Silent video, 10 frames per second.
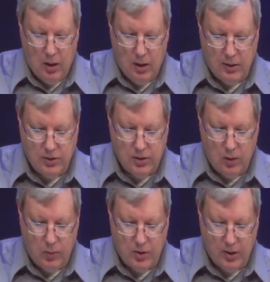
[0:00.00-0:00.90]
Let's see,
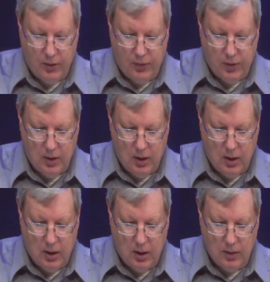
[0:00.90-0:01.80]
where else?
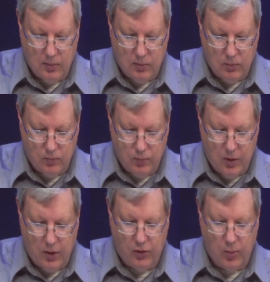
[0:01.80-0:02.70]
We've
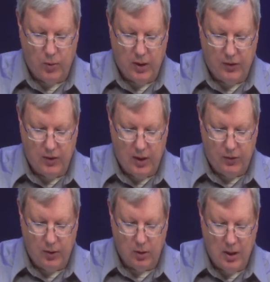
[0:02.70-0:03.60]
got someone that says
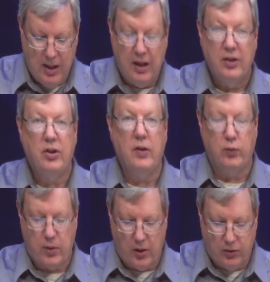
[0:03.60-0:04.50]
here, City of
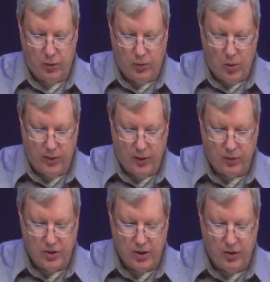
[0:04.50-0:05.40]
Troutdale sold out their
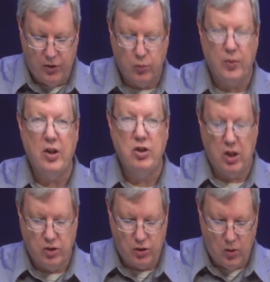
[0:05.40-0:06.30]
citizens when they
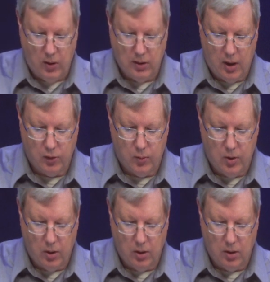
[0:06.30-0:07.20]
changed the zoning laws
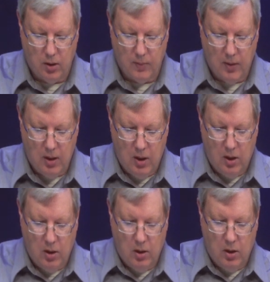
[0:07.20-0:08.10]
regarding the
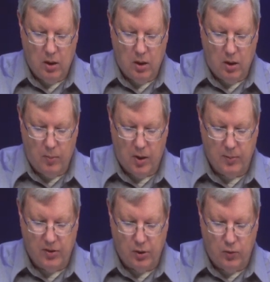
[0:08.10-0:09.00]

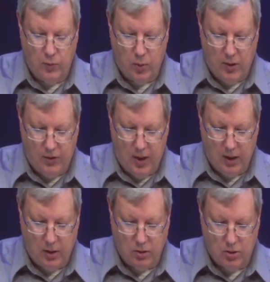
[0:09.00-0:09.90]
apartments at 248
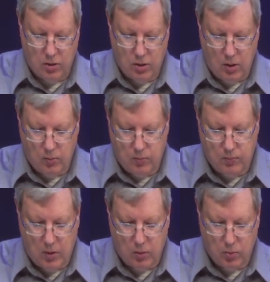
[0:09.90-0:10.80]
2nd and Cherry
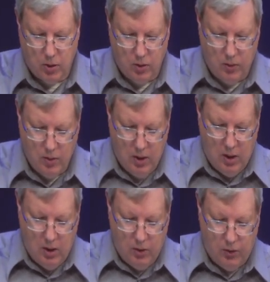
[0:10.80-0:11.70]
Park Road.
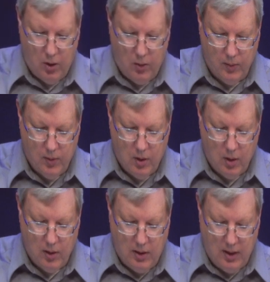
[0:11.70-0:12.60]
So,
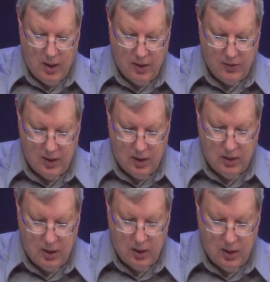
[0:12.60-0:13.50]
in the end it said